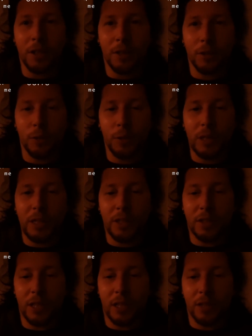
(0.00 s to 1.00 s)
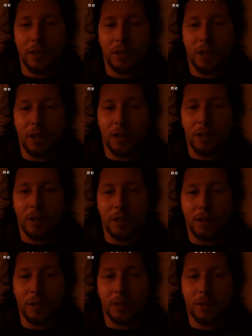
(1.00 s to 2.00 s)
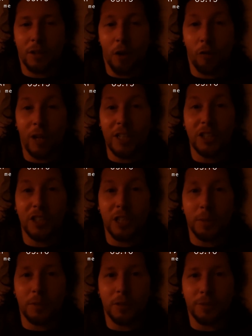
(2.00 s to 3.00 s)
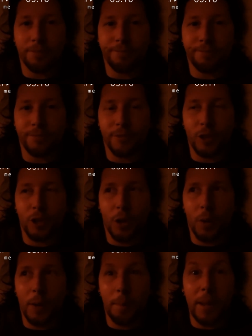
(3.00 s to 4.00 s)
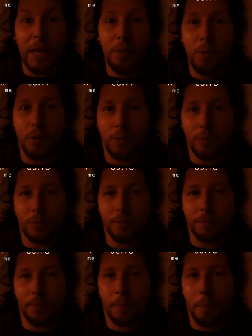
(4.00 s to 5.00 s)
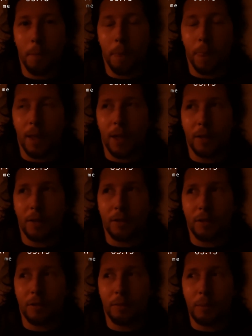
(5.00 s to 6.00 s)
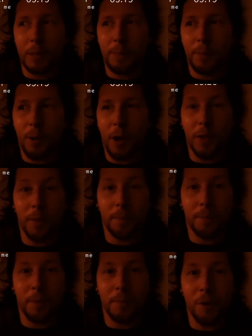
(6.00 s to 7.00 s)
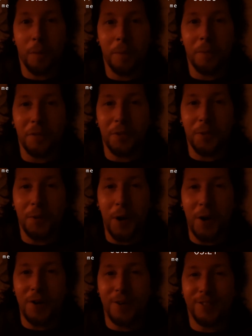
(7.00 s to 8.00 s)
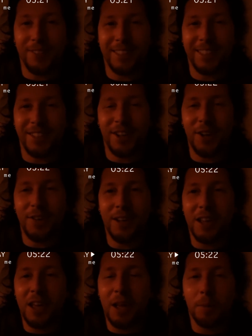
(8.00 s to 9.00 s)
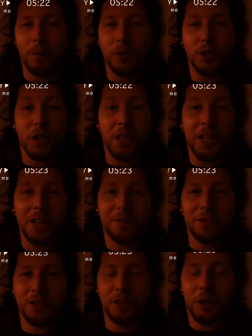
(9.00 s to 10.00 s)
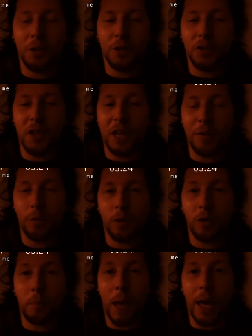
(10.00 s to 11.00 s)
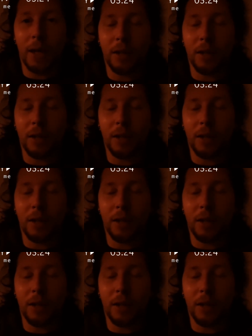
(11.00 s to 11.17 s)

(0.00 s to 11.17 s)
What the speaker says: All these things are relationships, you know, and people. It's people are the problem of the world, you know, but also the gifts, you know. I'm not saying everyone is bad.